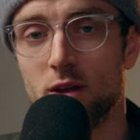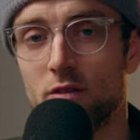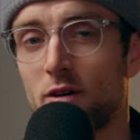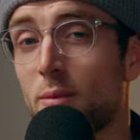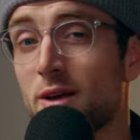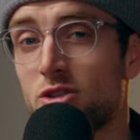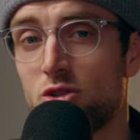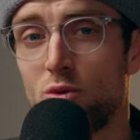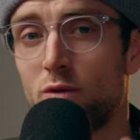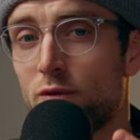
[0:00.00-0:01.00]
If I bring
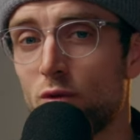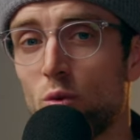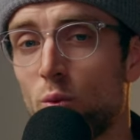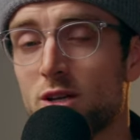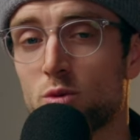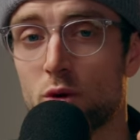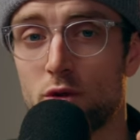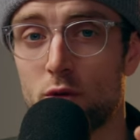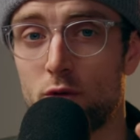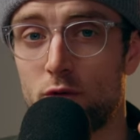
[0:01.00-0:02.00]
2 full weeks
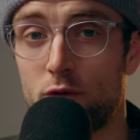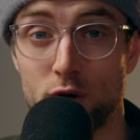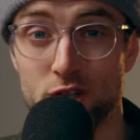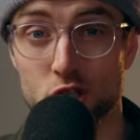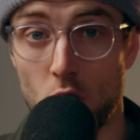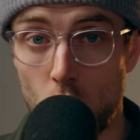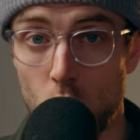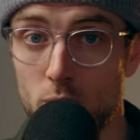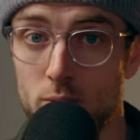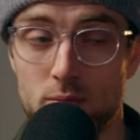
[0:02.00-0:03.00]
worth of footage
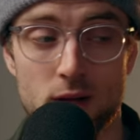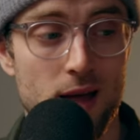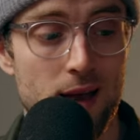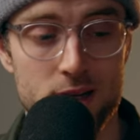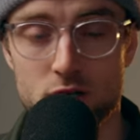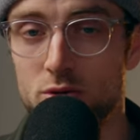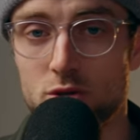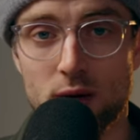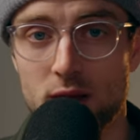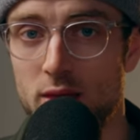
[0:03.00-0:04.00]
home and I don't
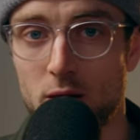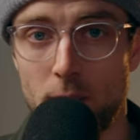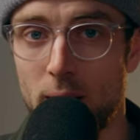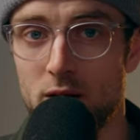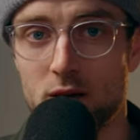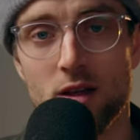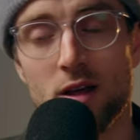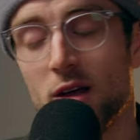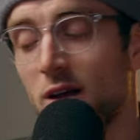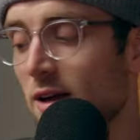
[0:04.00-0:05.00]
do anything about it,
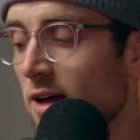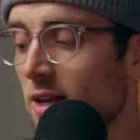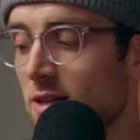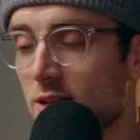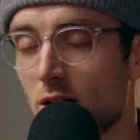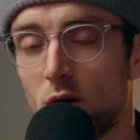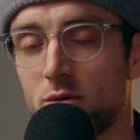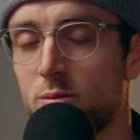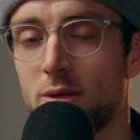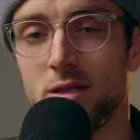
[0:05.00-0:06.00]
it is going
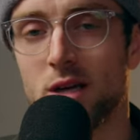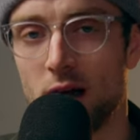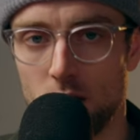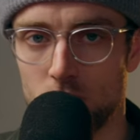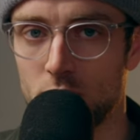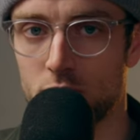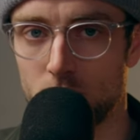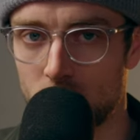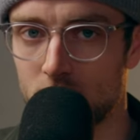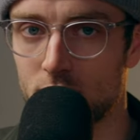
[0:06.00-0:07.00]
to be terrible for
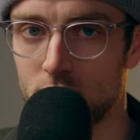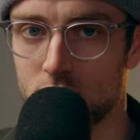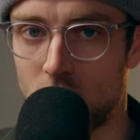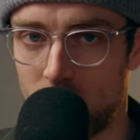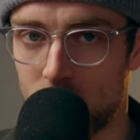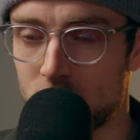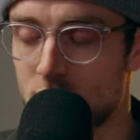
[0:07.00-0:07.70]
Michiel to edit.